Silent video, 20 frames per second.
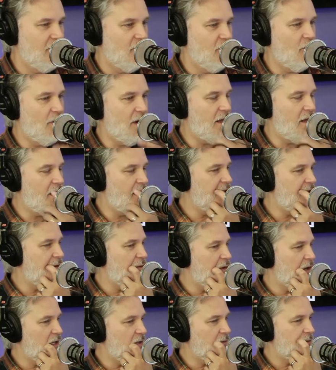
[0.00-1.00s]
Well,
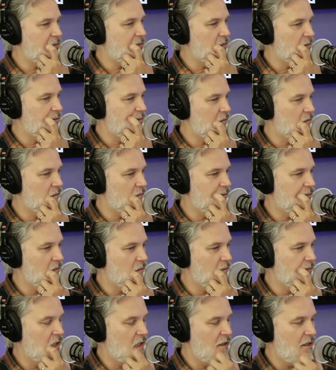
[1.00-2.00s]
anyway.
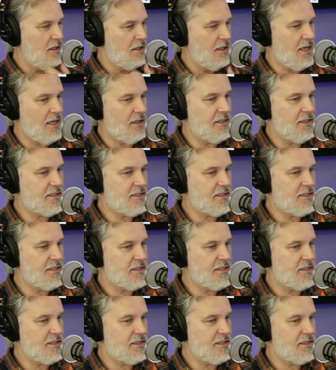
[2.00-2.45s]
Yeah,